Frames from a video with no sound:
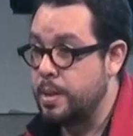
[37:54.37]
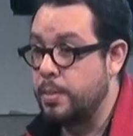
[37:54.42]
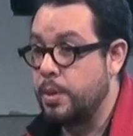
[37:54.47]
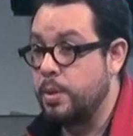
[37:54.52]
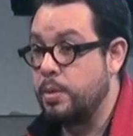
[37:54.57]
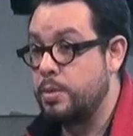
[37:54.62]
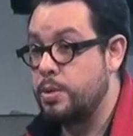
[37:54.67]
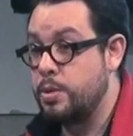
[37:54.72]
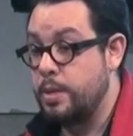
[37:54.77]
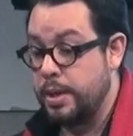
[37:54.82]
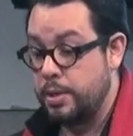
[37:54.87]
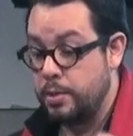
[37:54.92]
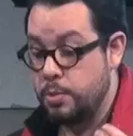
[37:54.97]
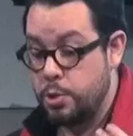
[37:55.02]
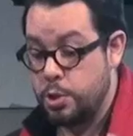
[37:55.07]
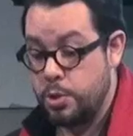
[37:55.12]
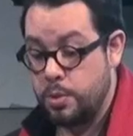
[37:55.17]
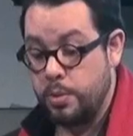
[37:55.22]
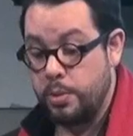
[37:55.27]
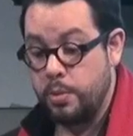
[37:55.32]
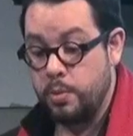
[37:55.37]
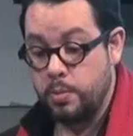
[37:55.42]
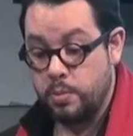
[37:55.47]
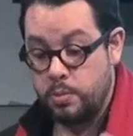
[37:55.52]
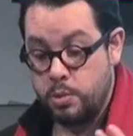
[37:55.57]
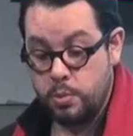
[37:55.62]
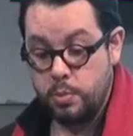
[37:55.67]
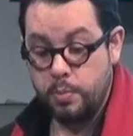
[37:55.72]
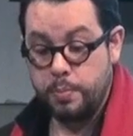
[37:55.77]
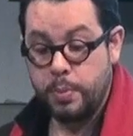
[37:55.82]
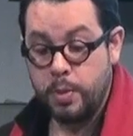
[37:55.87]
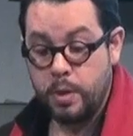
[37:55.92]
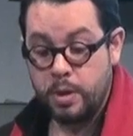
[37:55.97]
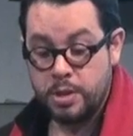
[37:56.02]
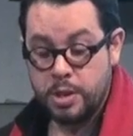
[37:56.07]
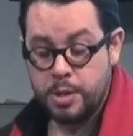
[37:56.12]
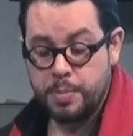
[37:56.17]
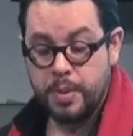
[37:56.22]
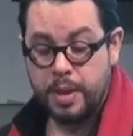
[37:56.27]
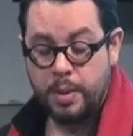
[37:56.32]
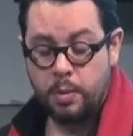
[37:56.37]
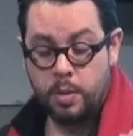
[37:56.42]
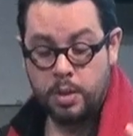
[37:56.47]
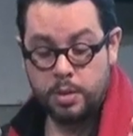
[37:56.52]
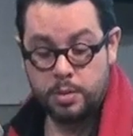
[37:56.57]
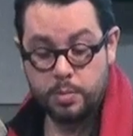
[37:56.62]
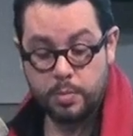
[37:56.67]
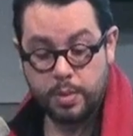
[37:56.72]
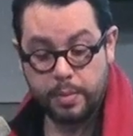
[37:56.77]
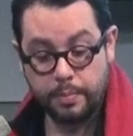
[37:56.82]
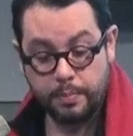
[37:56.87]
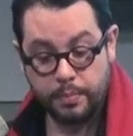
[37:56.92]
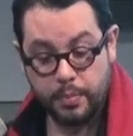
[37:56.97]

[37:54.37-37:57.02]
And I'm going to try to show you two projects, but I want to